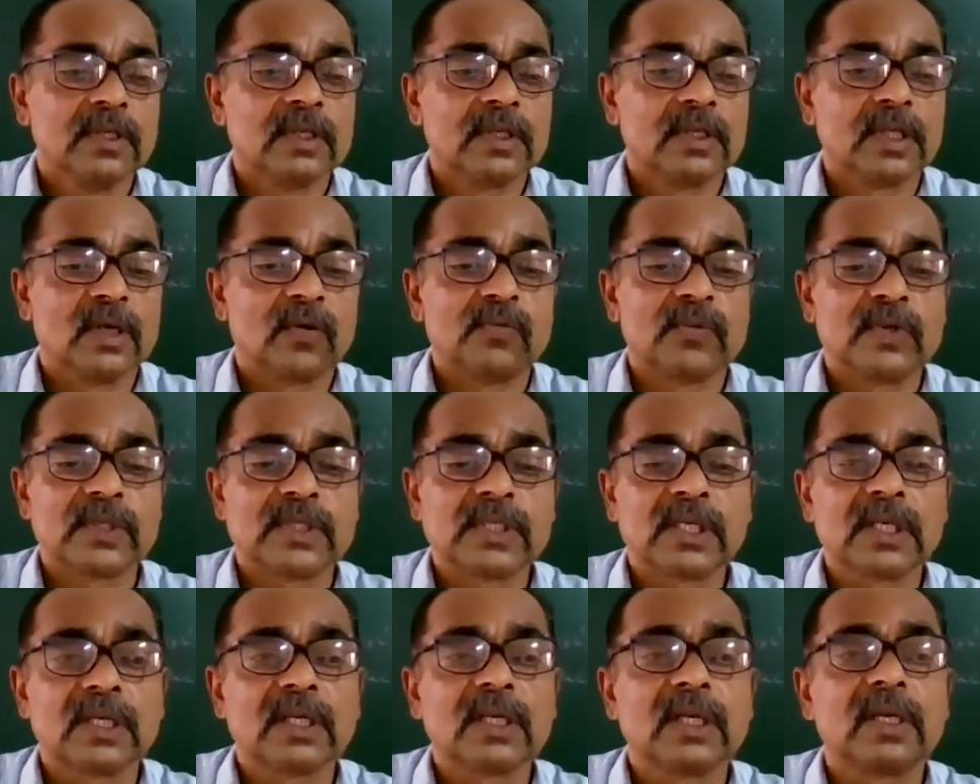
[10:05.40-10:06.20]
The
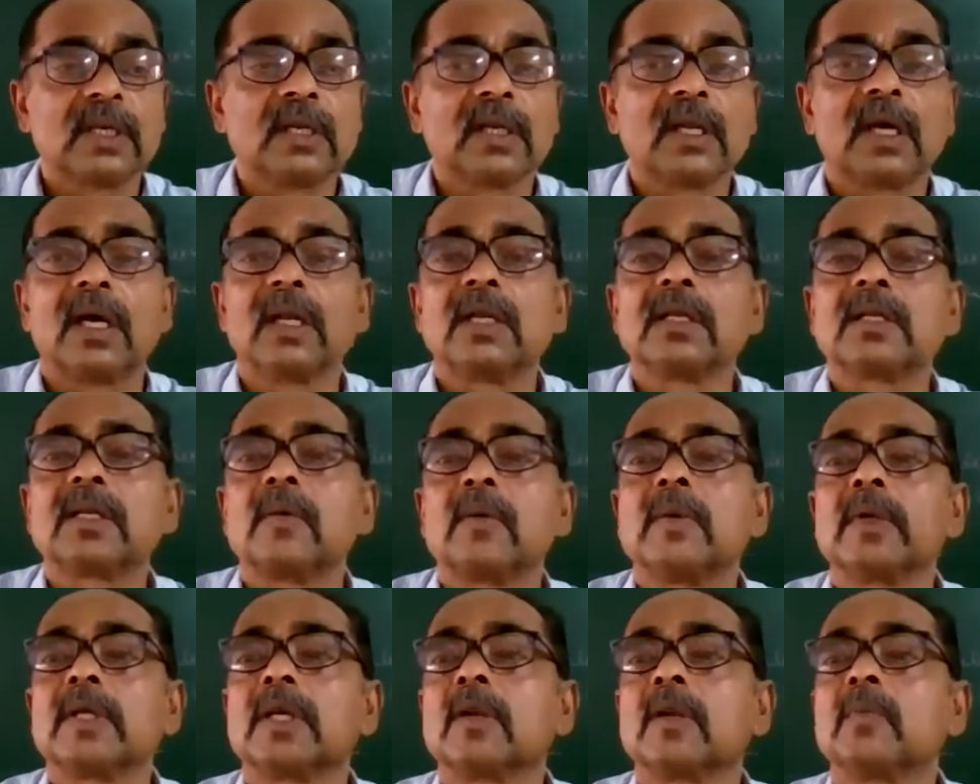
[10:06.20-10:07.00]
physical and
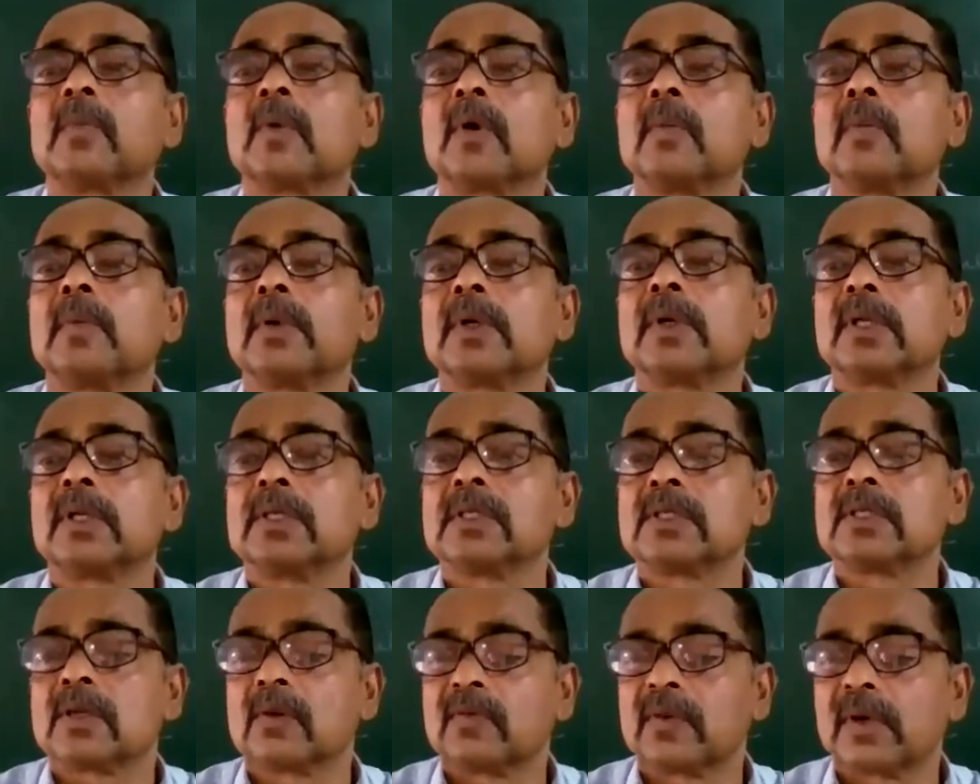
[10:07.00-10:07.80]
chemical
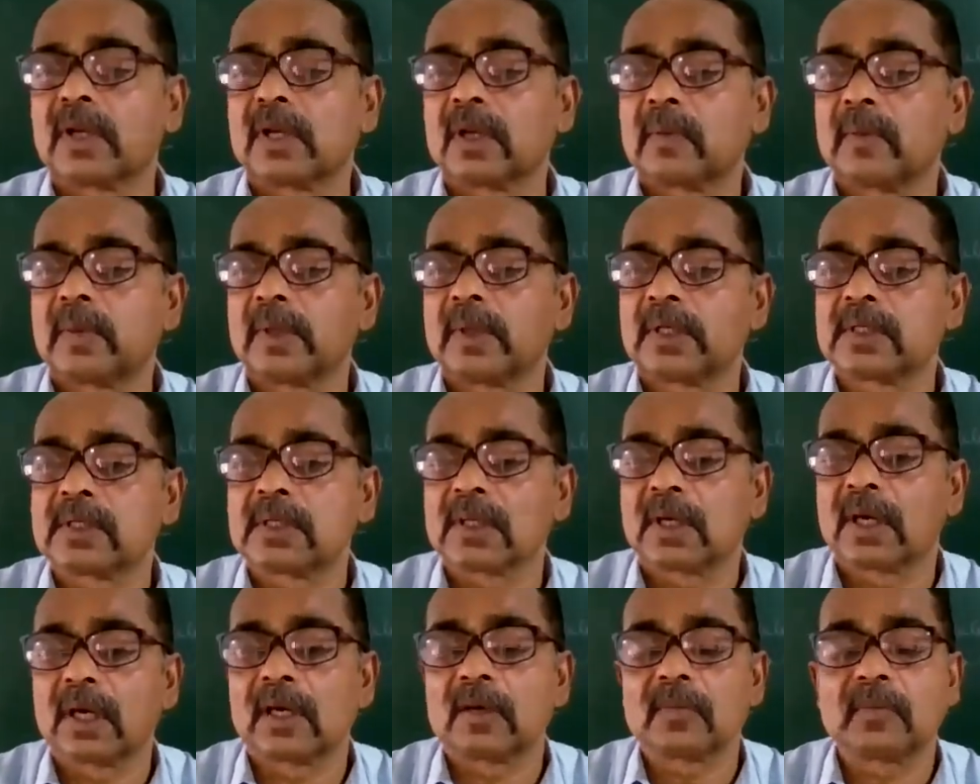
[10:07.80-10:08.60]
properties of elements
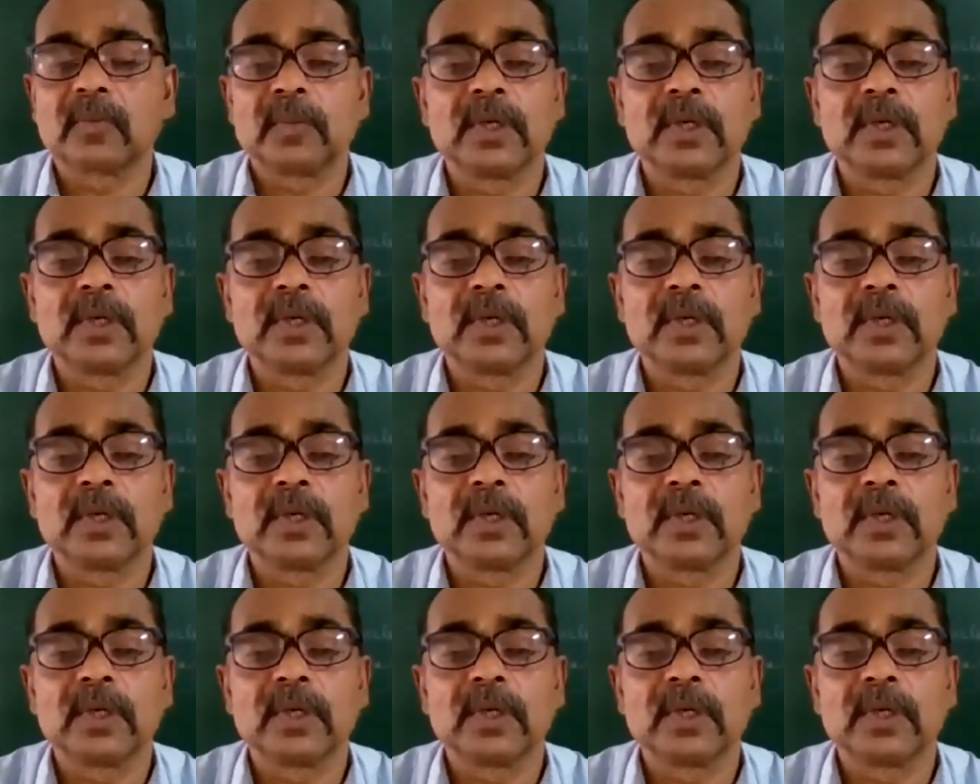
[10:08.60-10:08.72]
are